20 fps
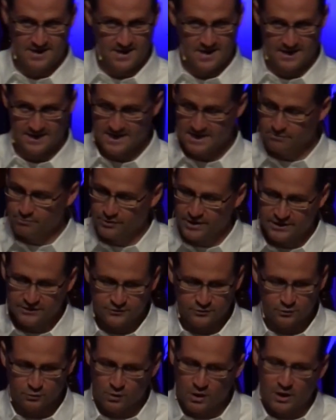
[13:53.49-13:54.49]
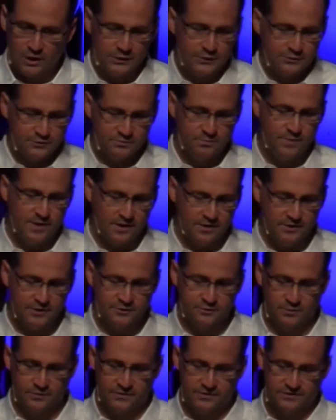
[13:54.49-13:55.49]
And he breaks through all those
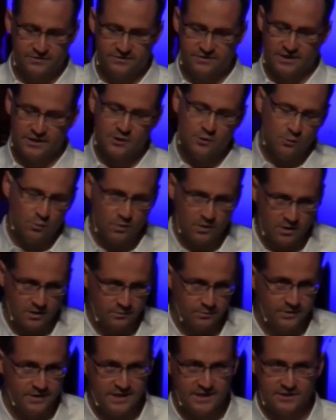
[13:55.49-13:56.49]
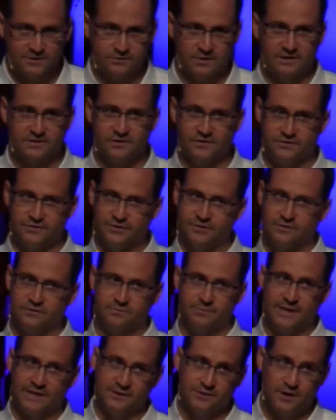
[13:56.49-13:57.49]
barriers with a single word when he addresses her as
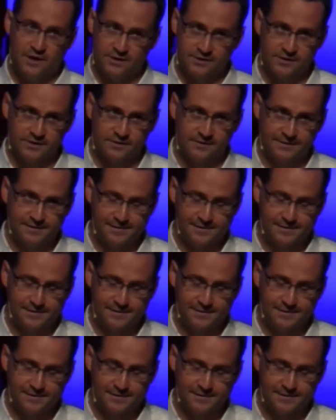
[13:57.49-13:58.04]
"my daughter."